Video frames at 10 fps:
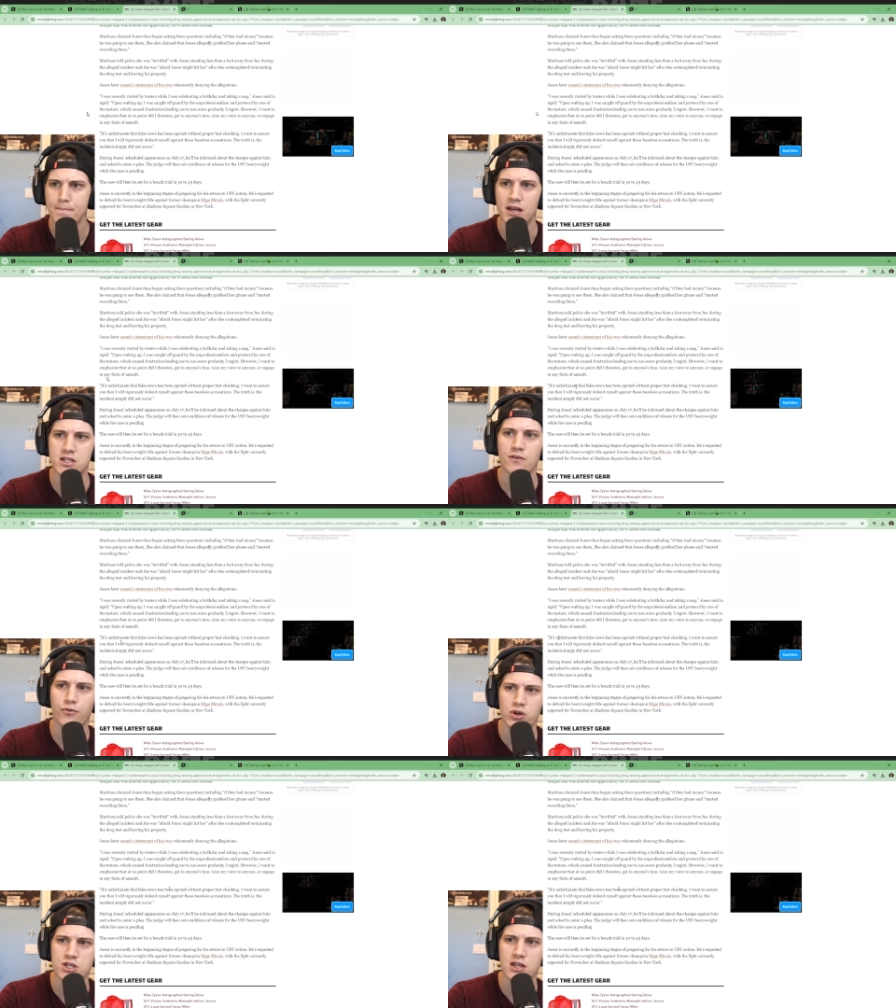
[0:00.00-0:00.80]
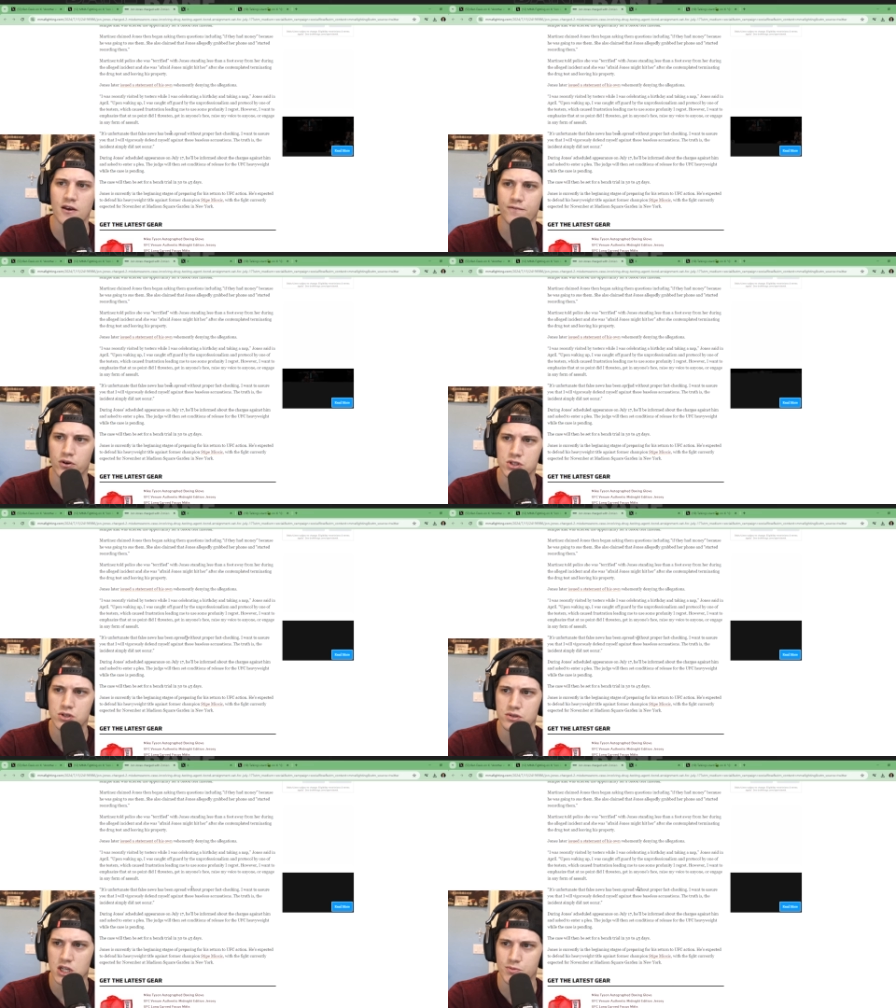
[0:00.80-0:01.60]
It's unfortunate that false
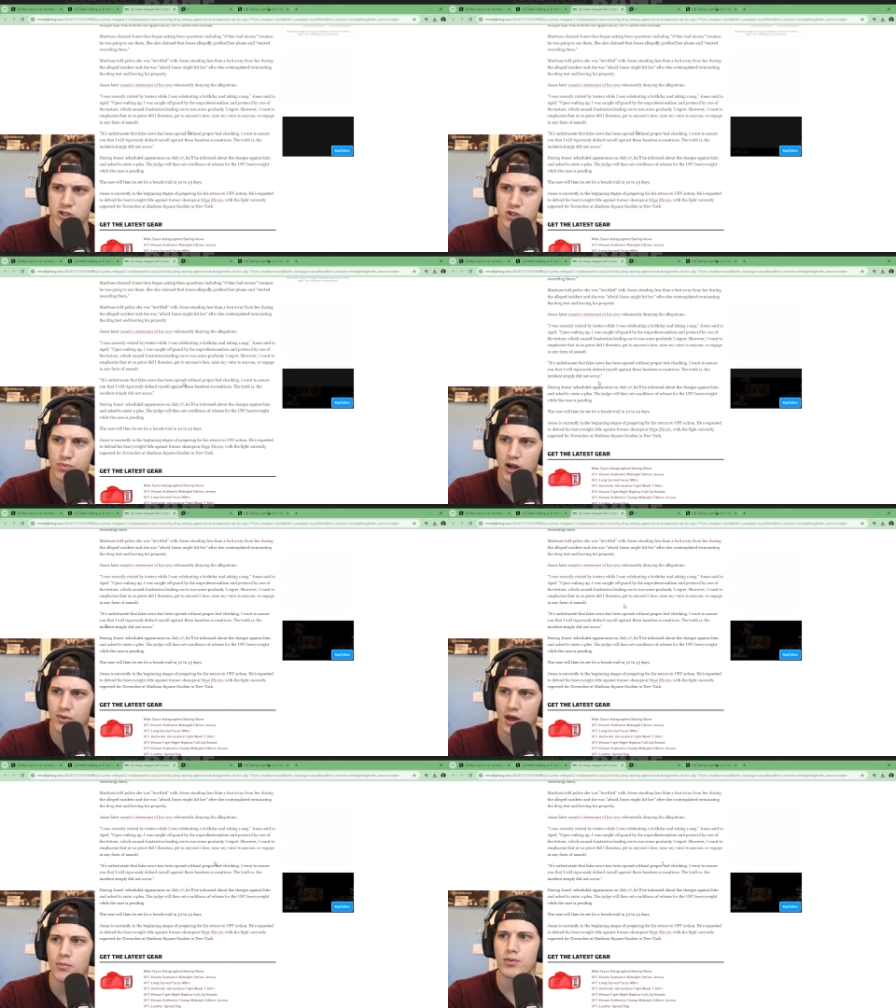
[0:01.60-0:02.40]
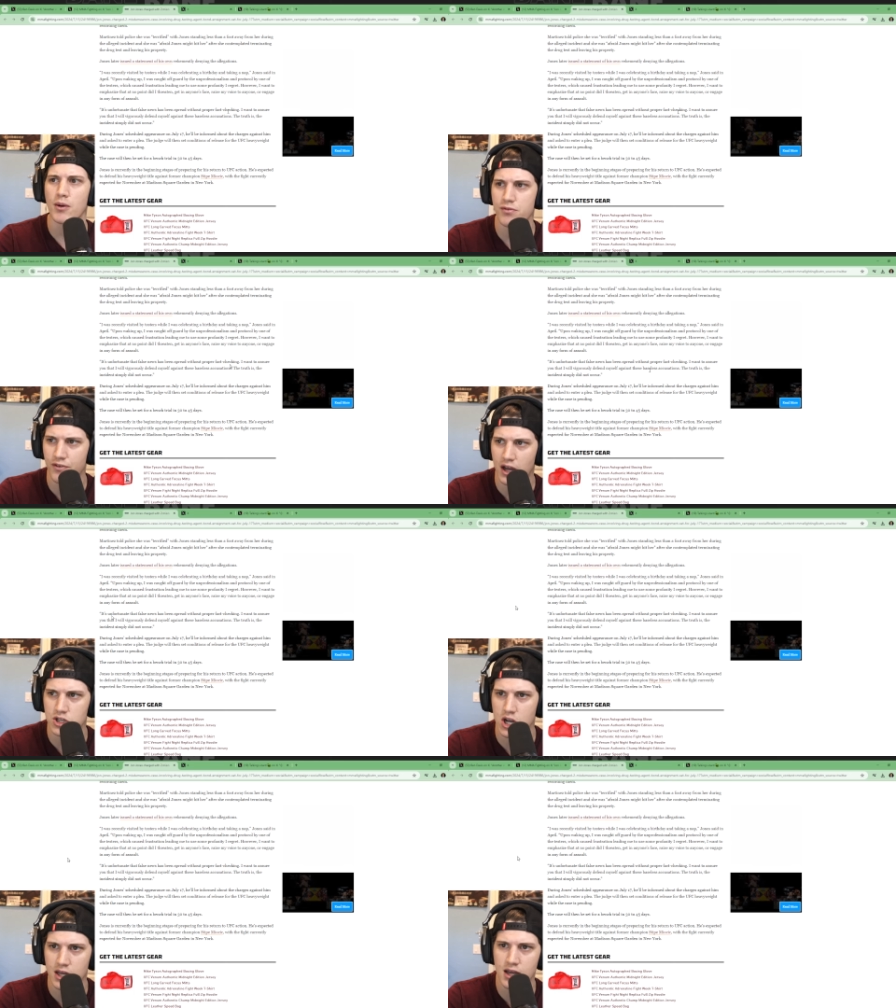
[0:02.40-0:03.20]
news has been spread without proper
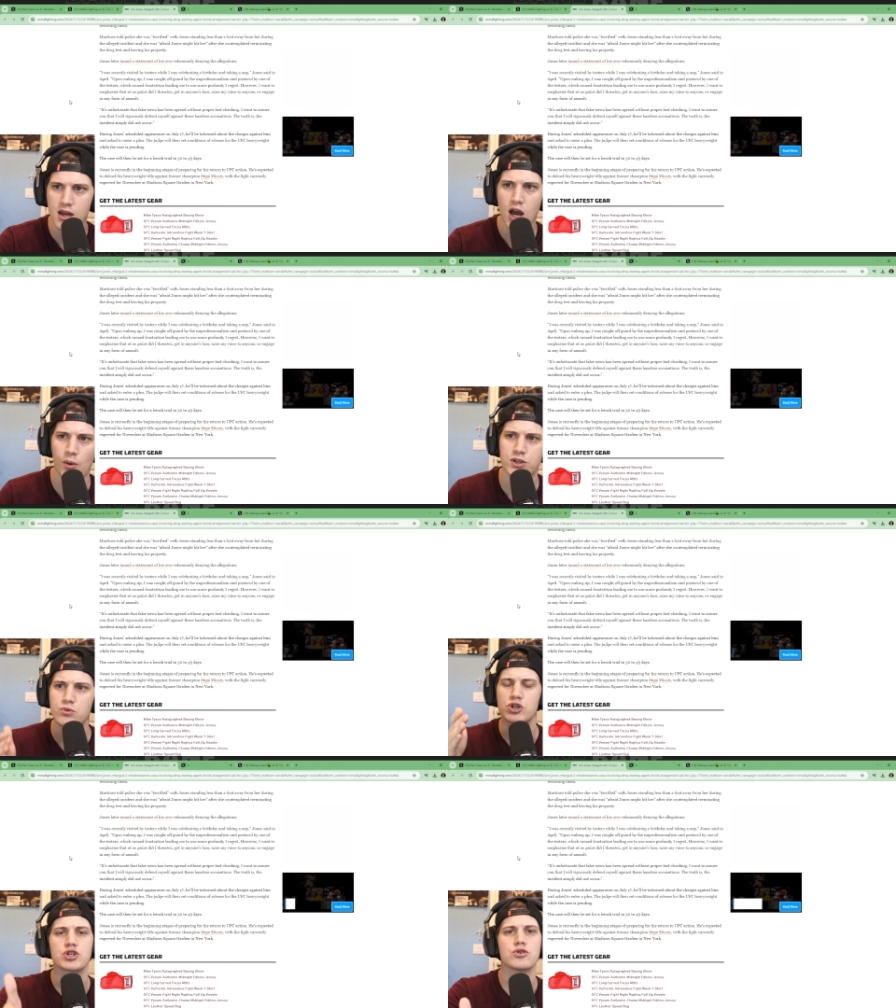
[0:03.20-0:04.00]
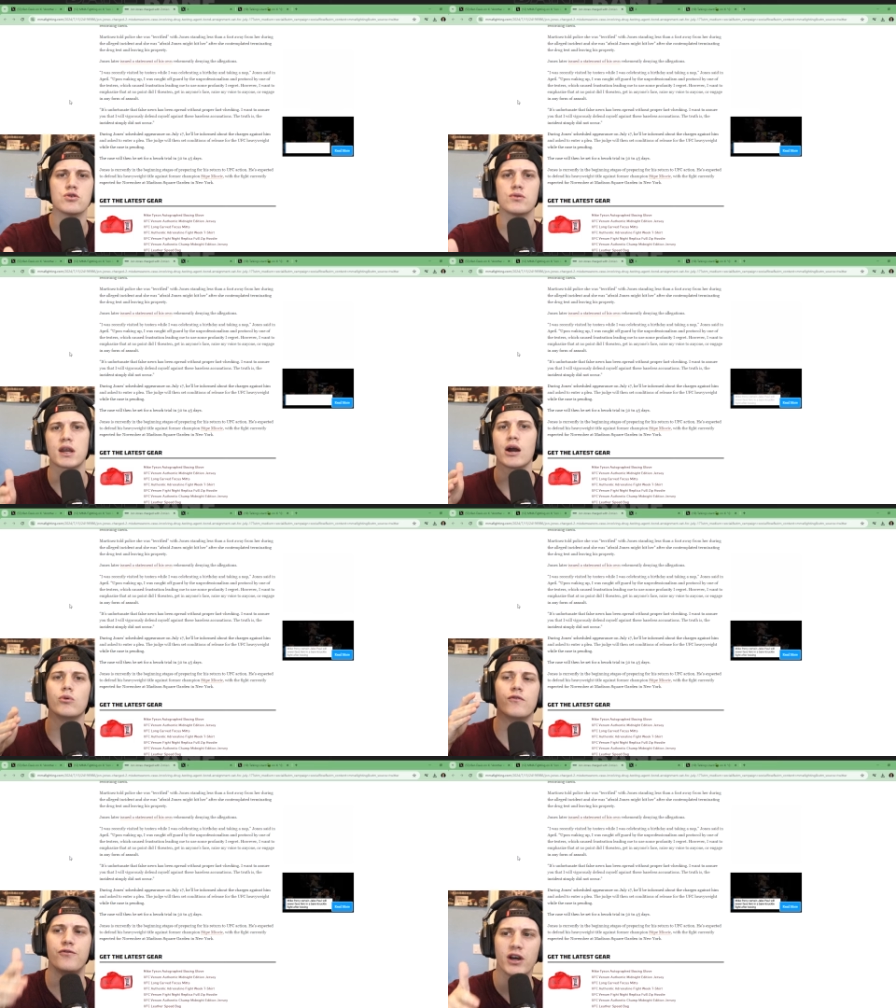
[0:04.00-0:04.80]
fact-checking. I want to assure you that I
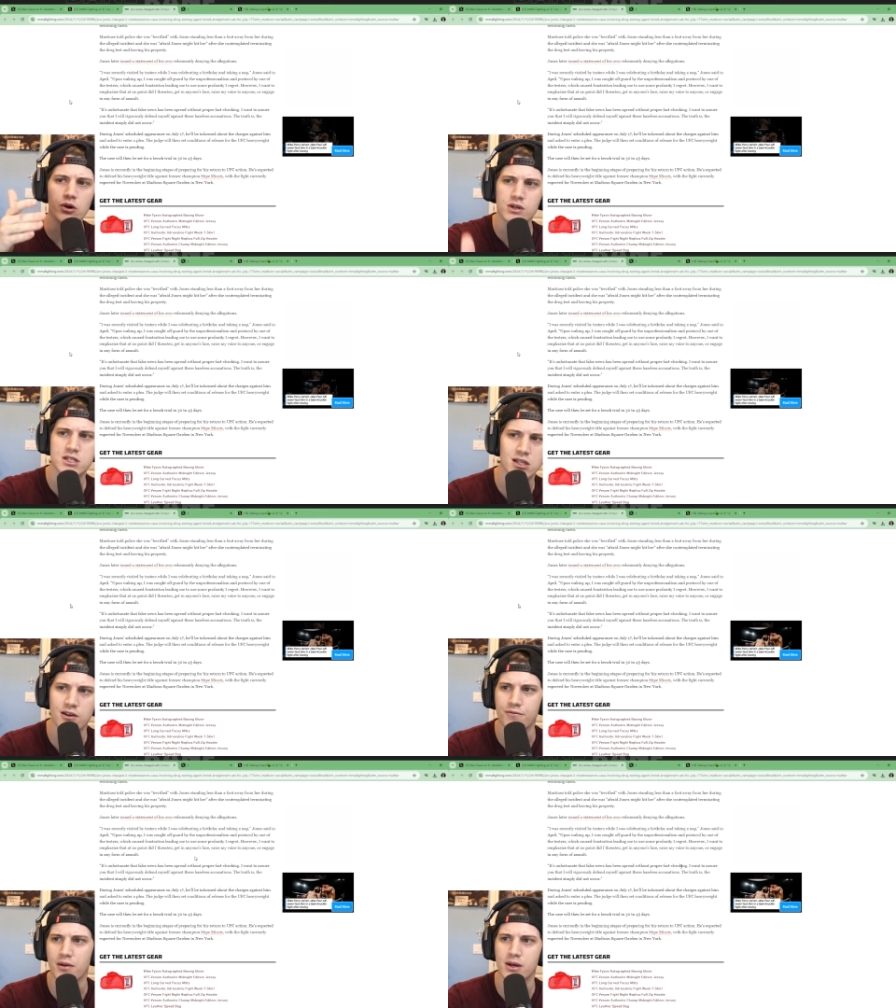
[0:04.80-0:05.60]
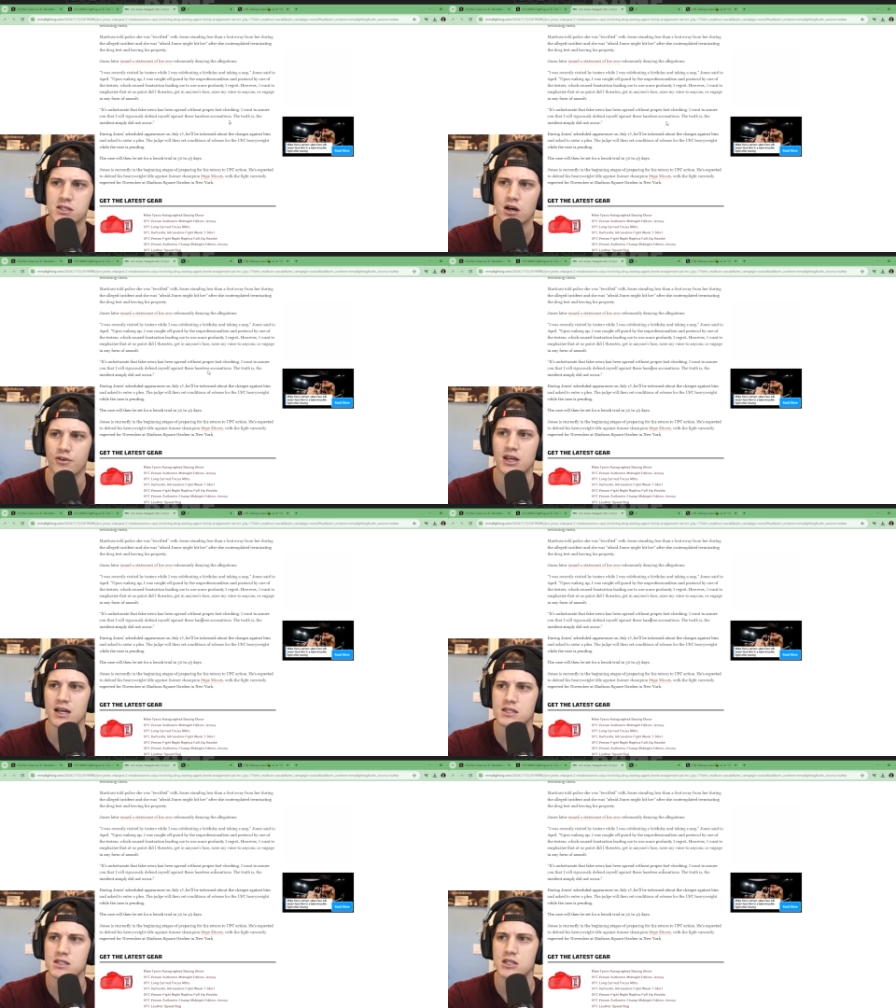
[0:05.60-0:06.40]
will vigorously defend myself
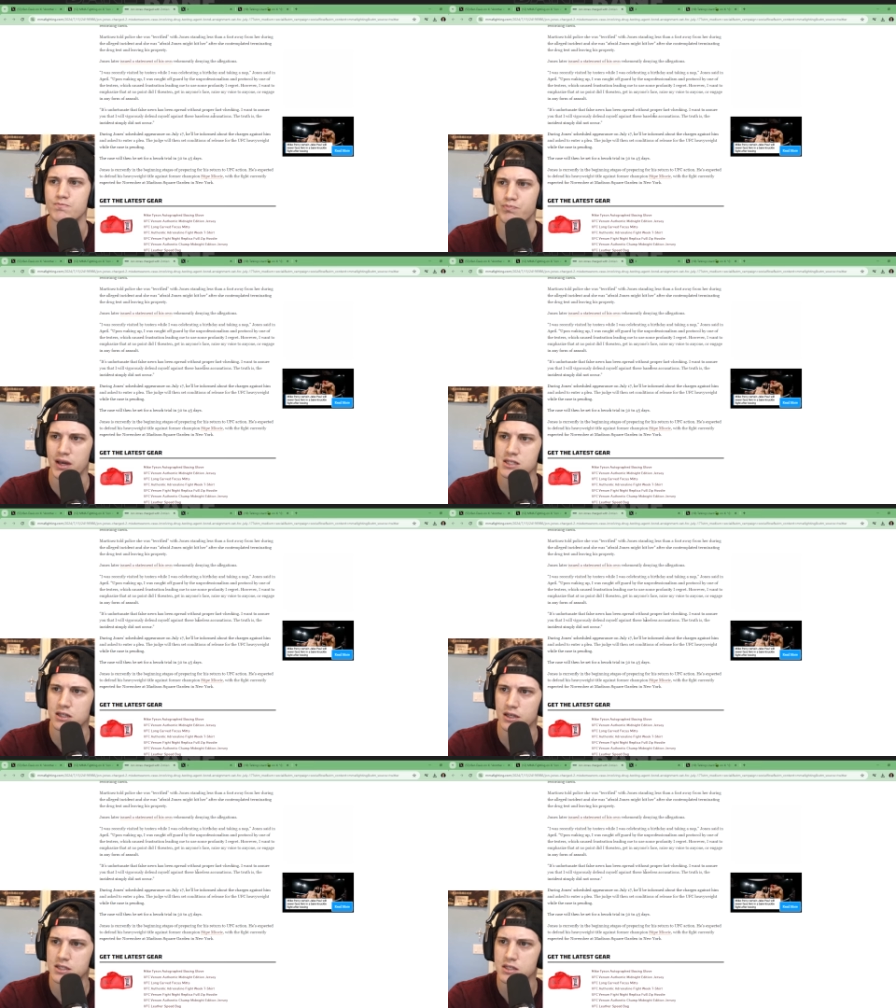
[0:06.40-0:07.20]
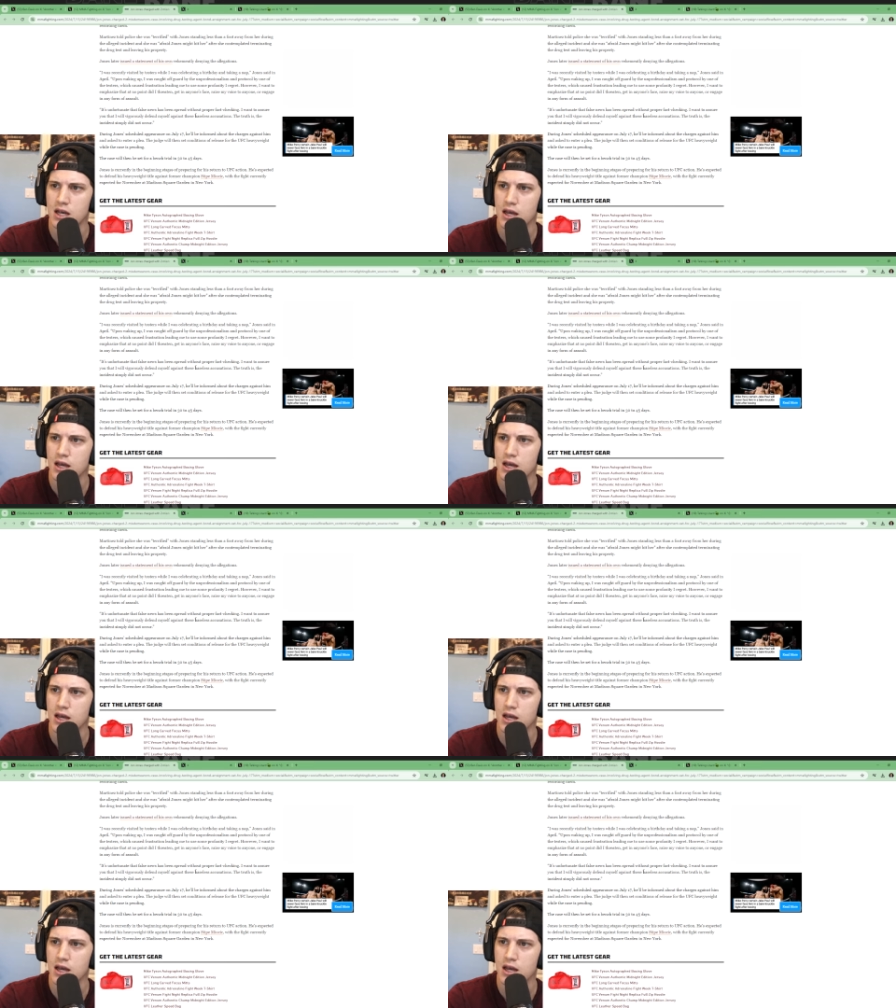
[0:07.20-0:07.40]
against these baseless